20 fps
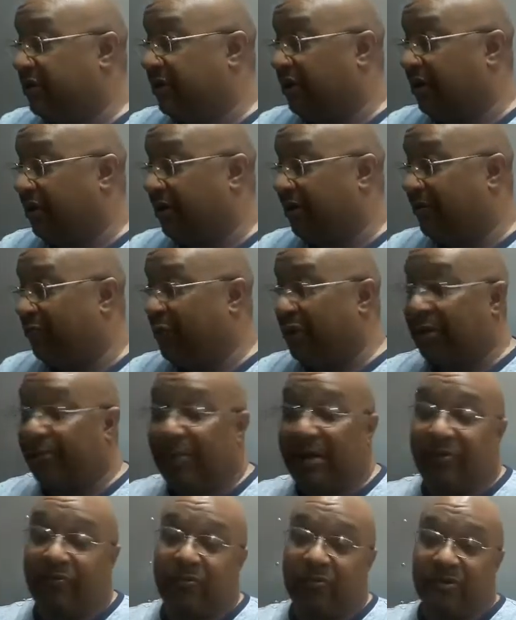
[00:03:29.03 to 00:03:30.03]
well, the
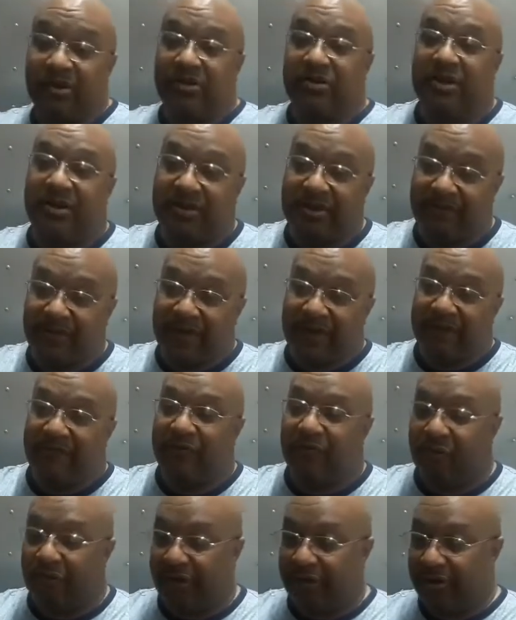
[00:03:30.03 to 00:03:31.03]
bedroom DJs, I'm not
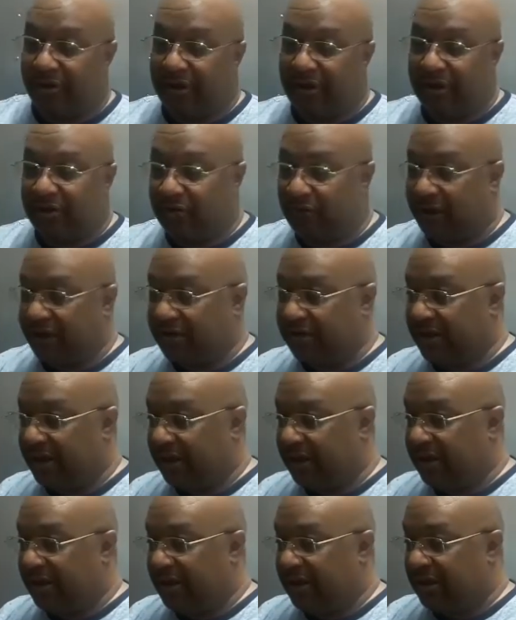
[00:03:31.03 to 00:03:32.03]
even going to address
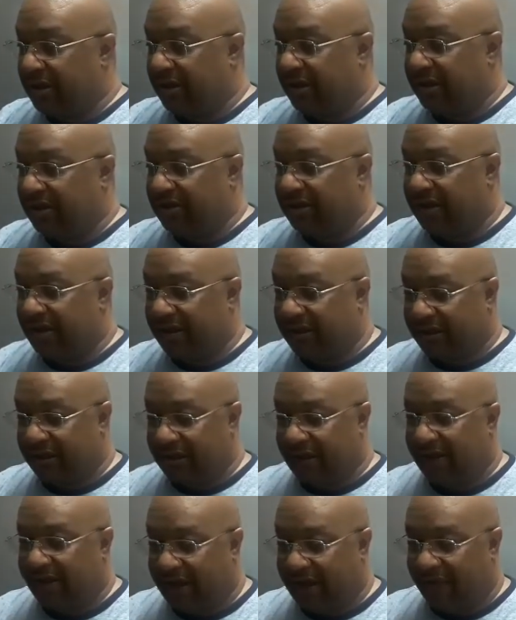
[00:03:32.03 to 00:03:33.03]
that because they
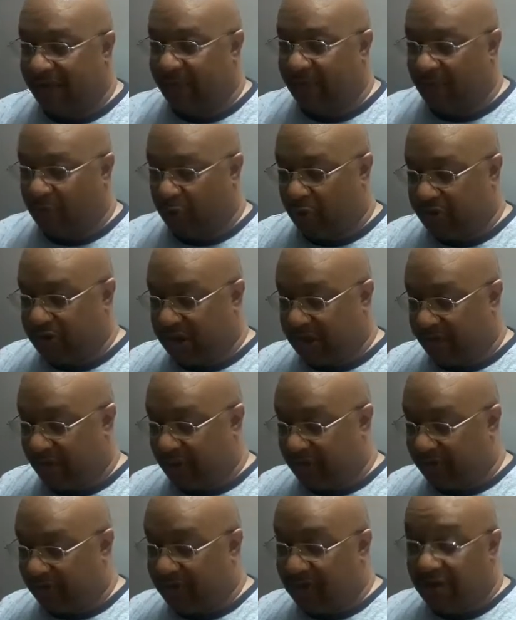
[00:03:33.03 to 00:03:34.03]
have more time.
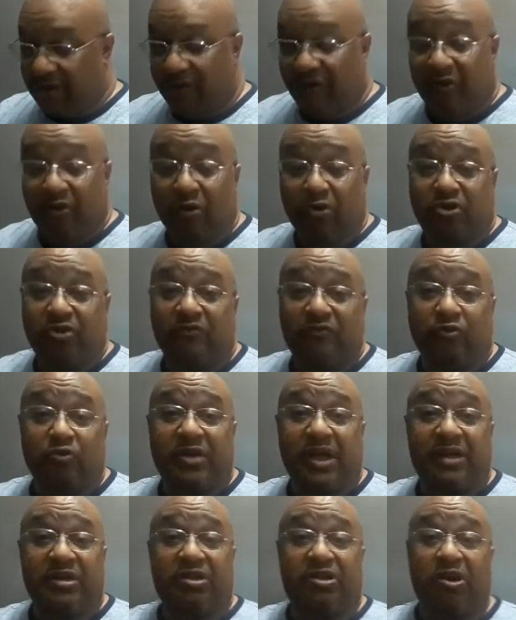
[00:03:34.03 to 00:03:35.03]
But for those of you
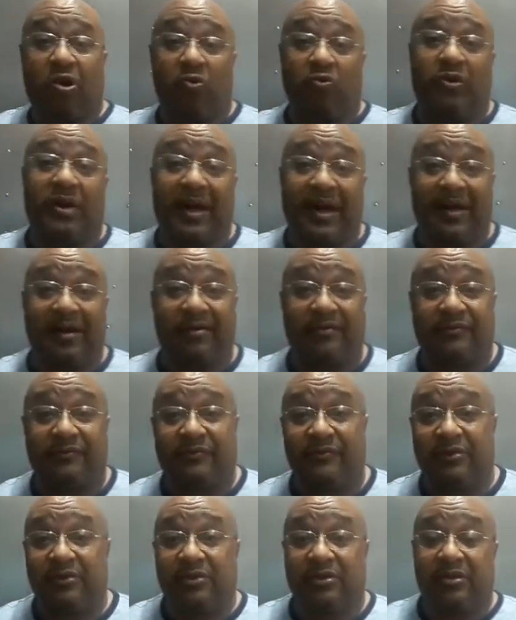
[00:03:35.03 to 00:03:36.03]
that don't have
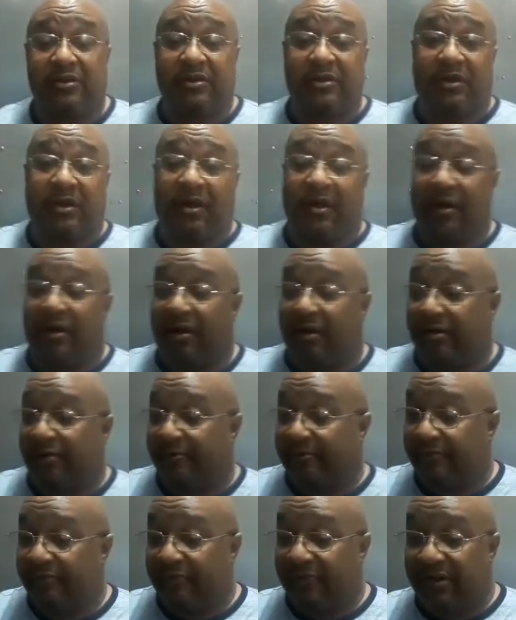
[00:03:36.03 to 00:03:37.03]

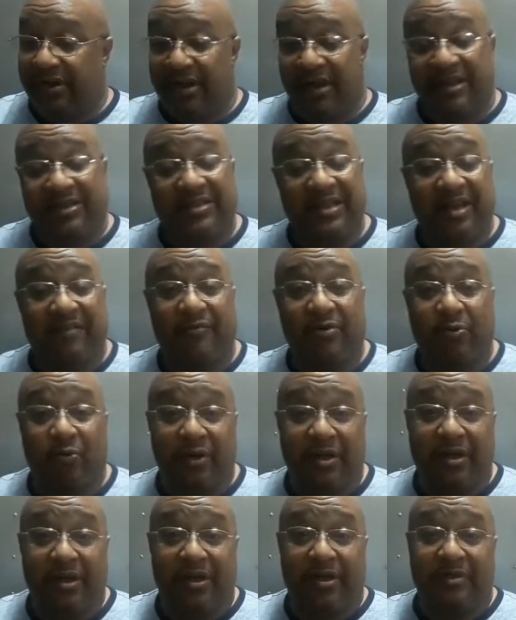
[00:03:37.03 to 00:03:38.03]
gigs every
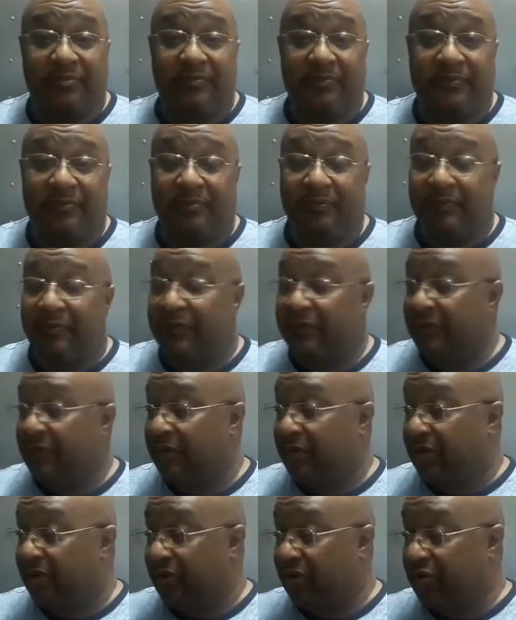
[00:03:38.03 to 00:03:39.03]
weekend,
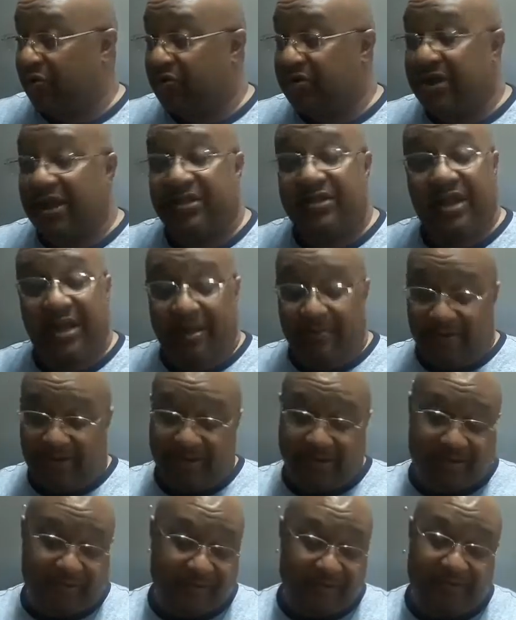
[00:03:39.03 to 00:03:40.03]
use that time
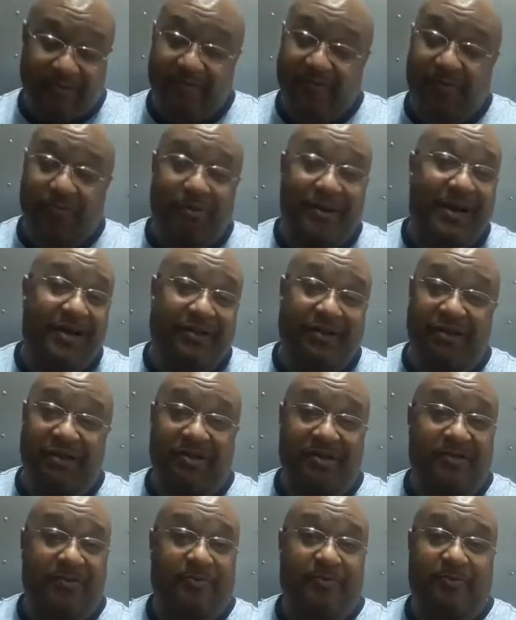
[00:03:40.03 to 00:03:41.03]
to
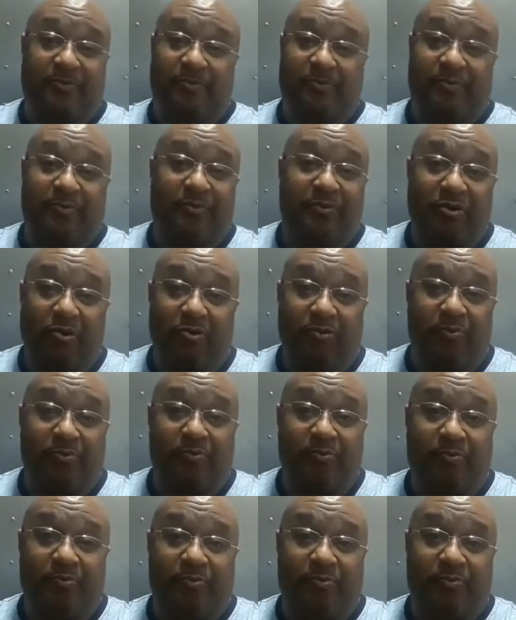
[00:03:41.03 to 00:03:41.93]
practice, you know,